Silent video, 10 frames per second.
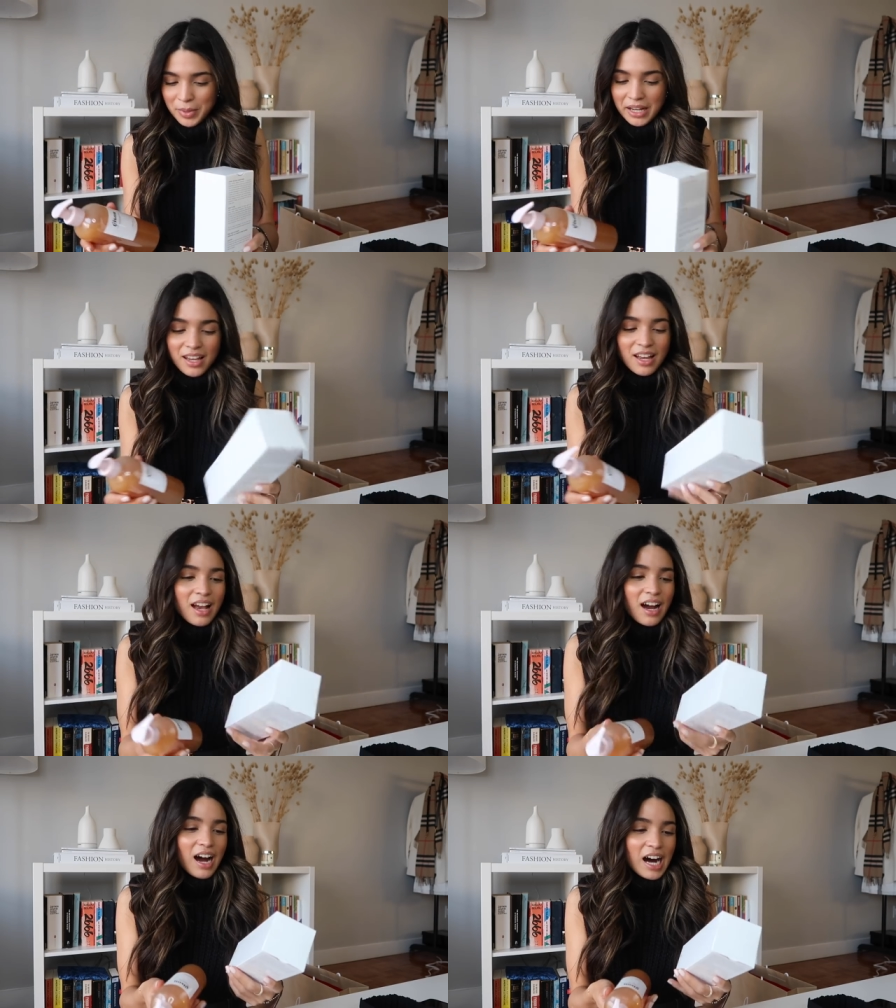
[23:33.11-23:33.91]
But
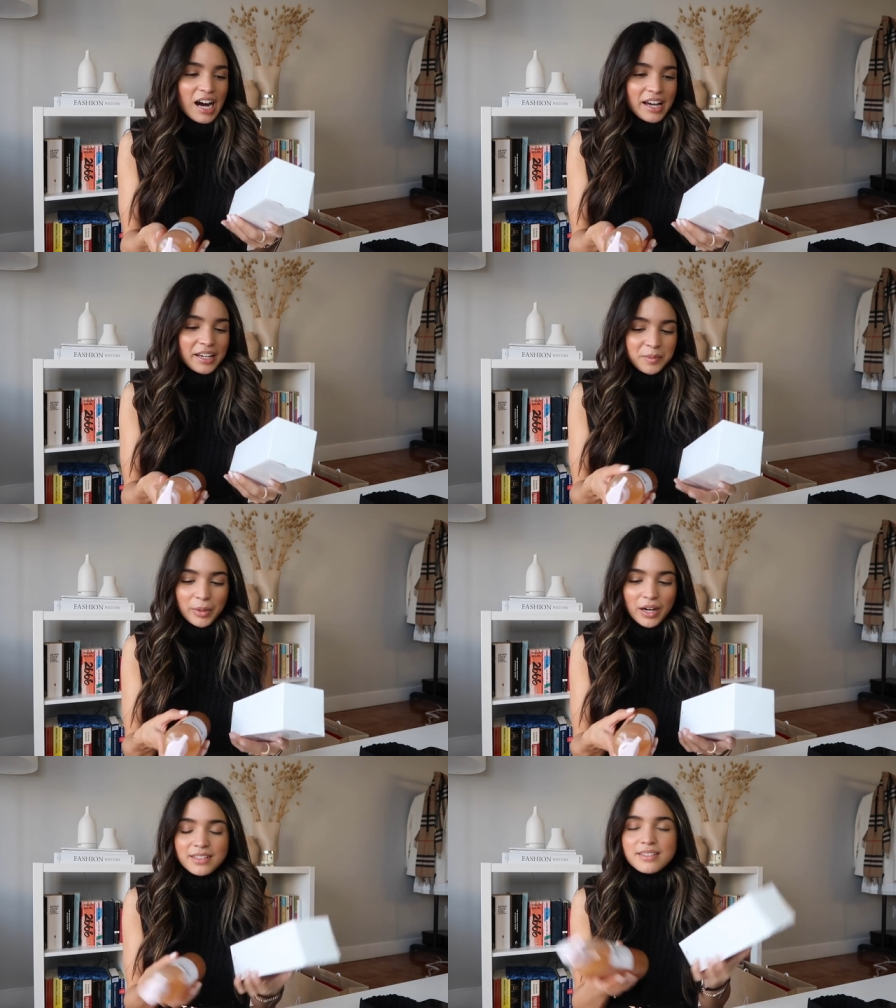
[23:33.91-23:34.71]
I
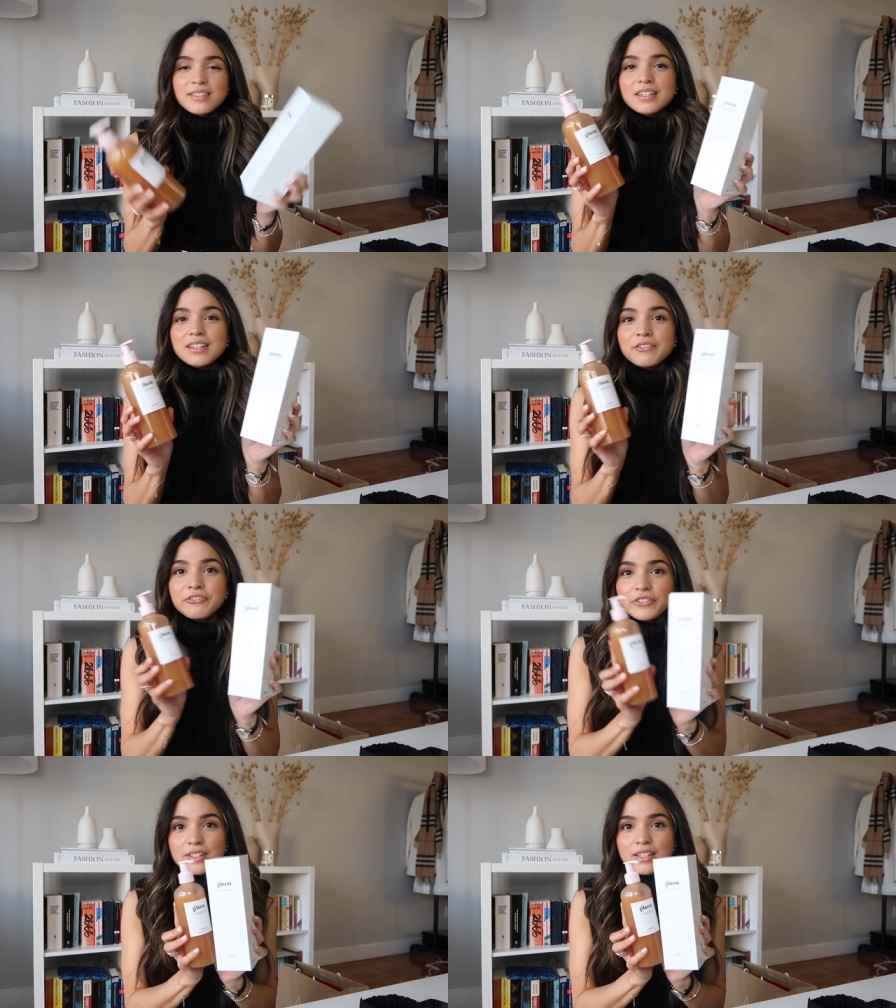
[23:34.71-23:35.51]
bought the
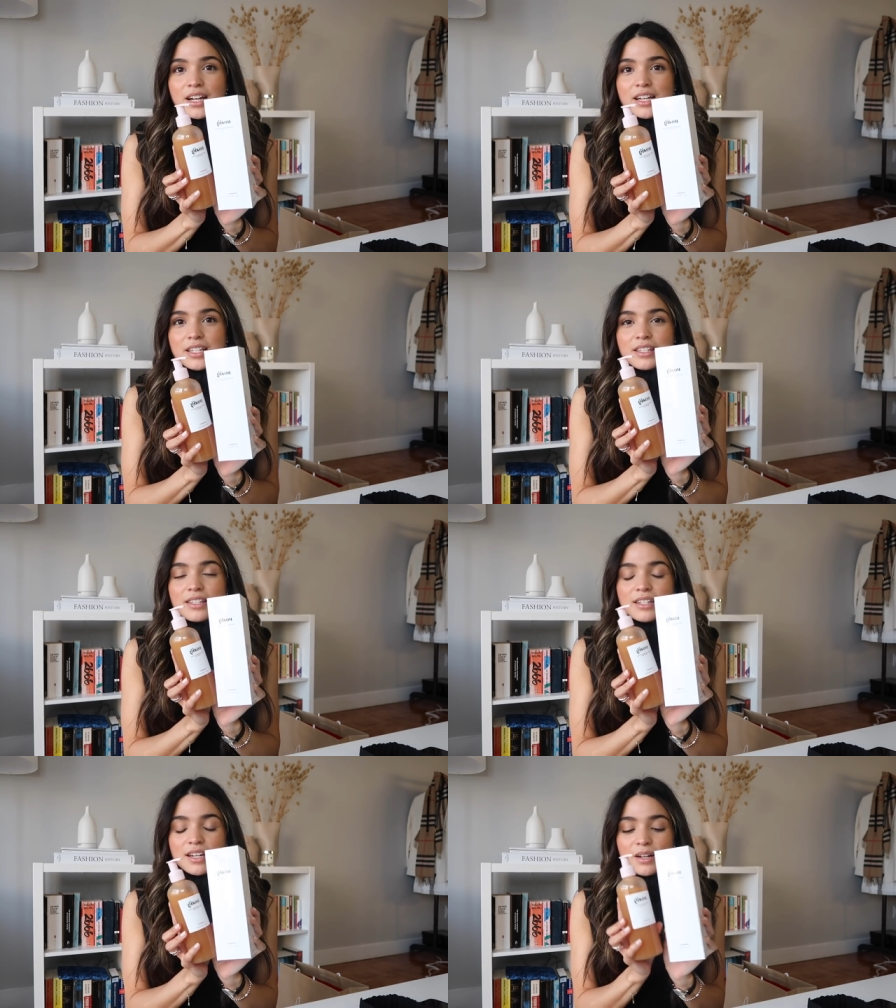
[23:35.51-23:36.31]

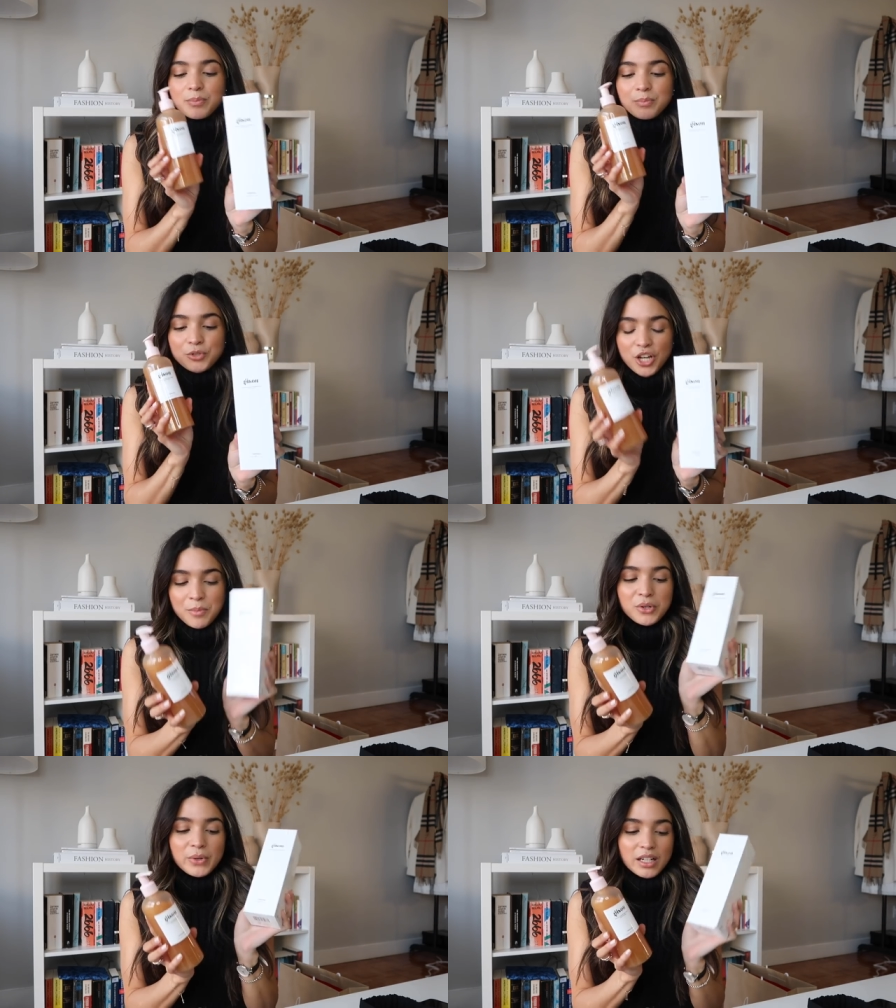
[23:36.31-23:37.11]
full-sized
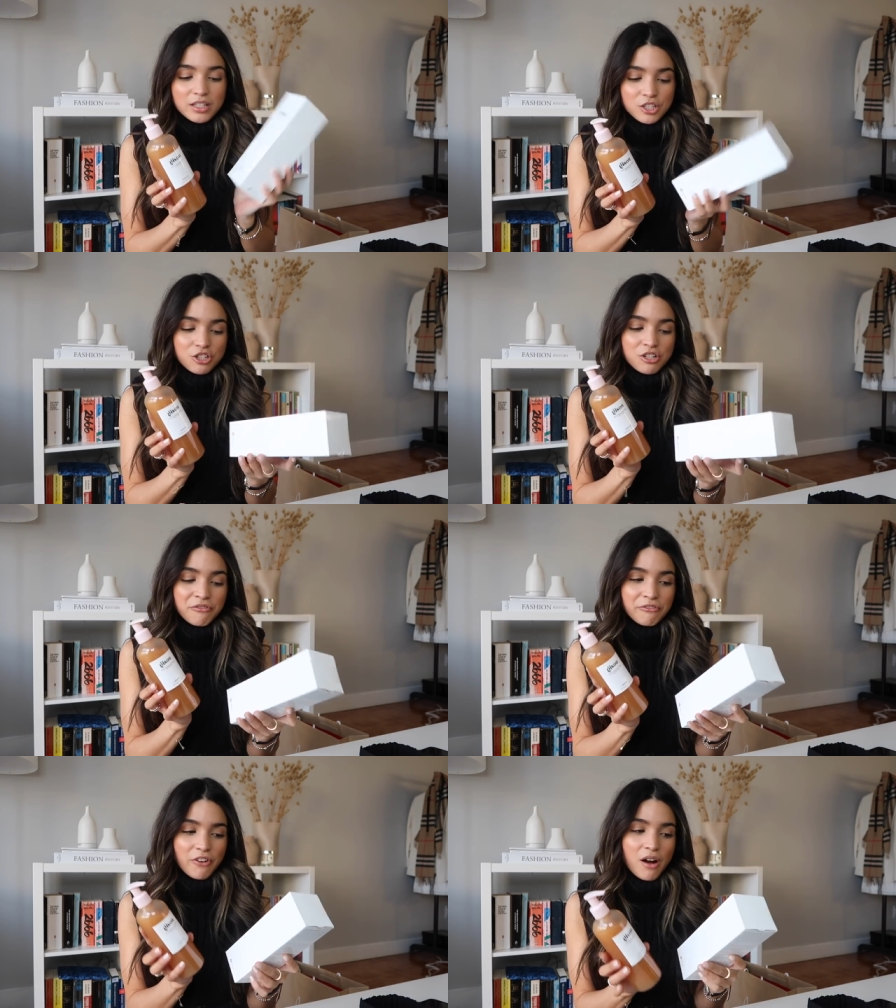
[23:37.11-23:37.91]
shampoo and
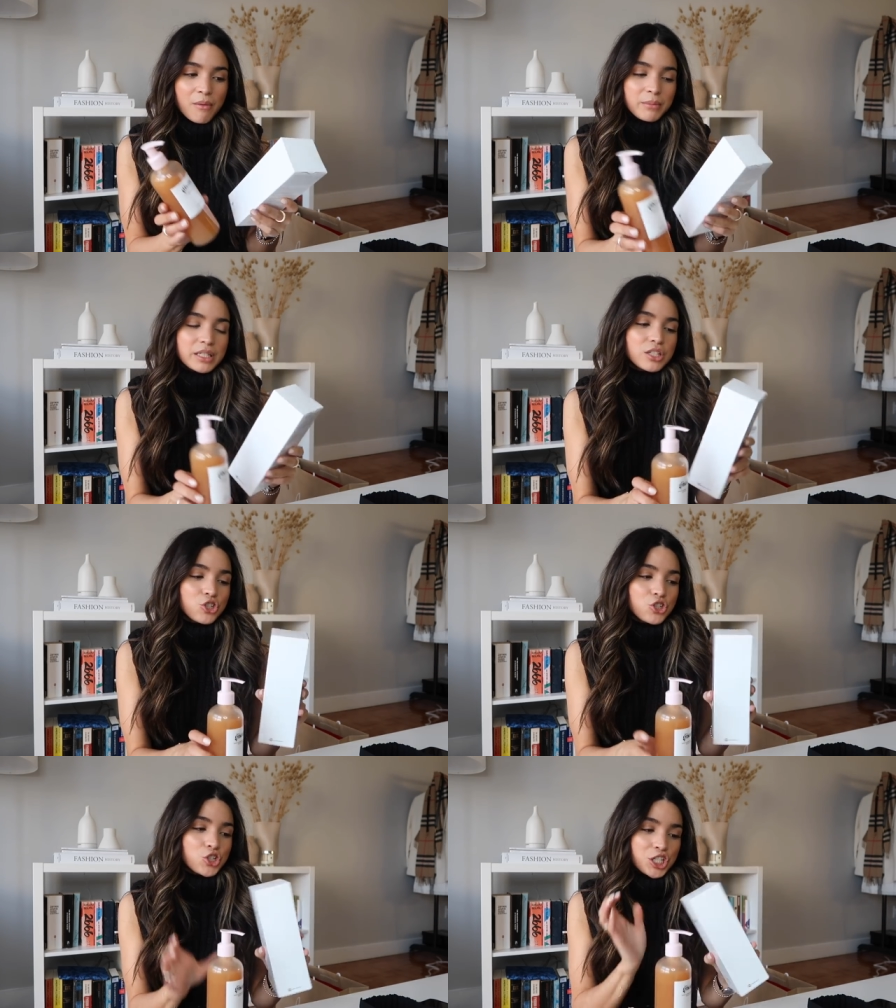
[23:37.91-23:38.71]
conditioner from
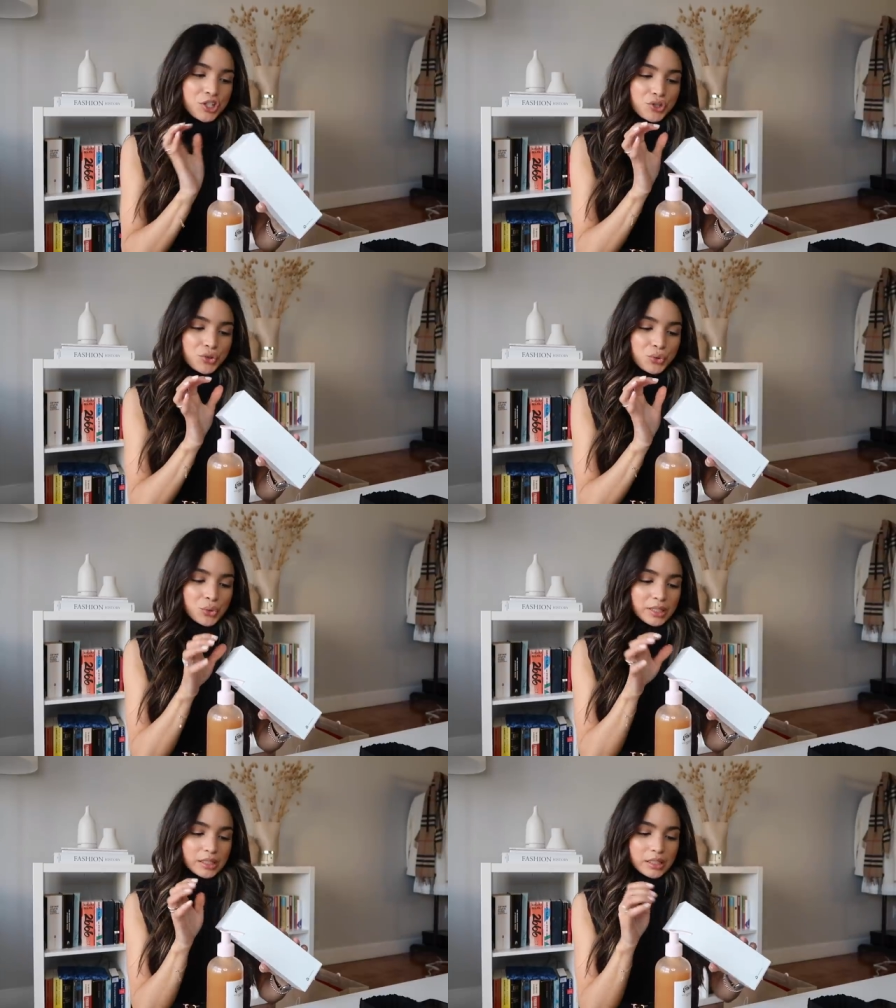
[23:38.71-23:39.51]
Gisou.